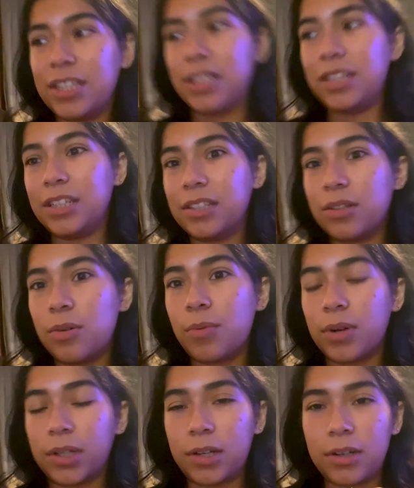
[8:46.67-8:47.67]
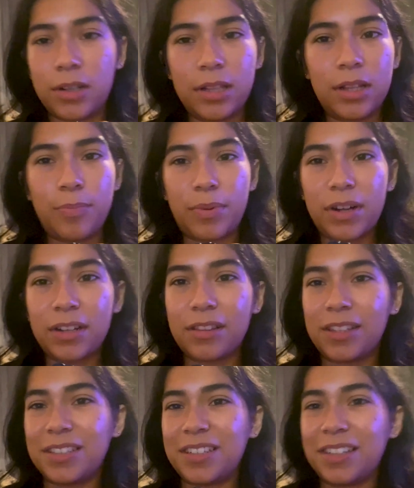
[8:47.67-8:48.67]
is work on the product
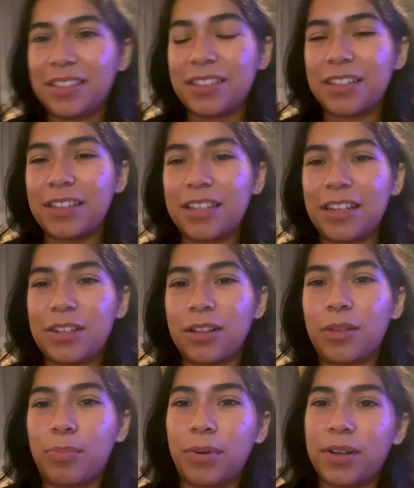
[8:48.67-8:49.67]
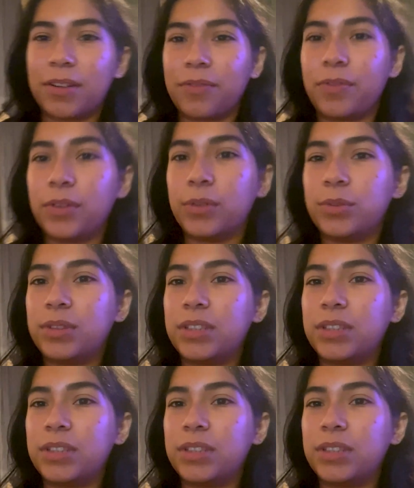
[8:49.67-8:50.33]
listings because I took the product photos